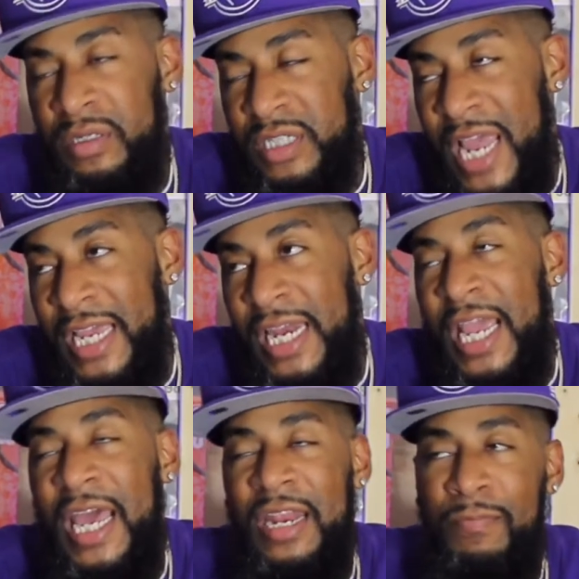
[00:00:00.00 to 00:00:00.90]
taken
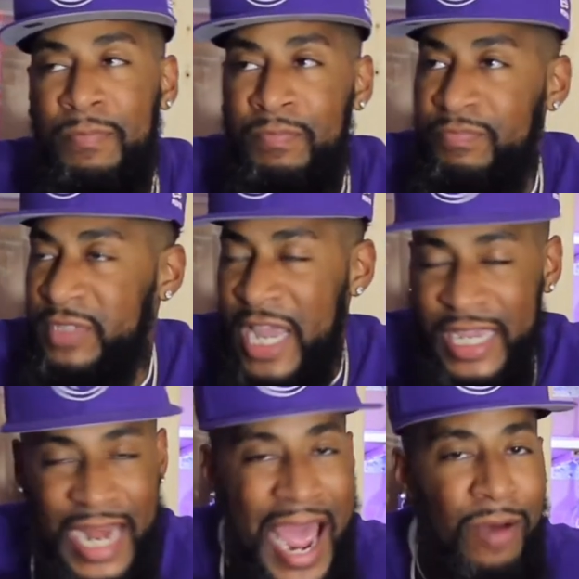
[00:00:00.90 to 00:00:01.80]
in and
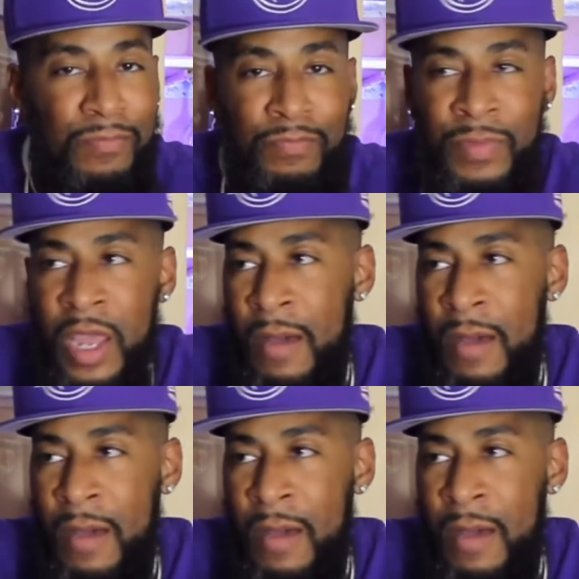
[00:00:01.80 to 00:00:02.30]
taken out and